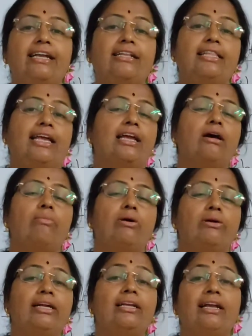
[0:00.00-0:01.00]
and think
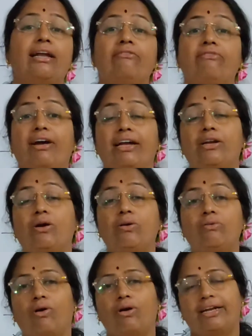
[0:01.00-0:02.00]
about it and find
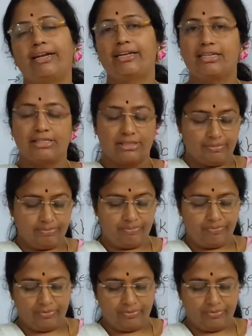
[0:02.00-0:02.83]
out what it is.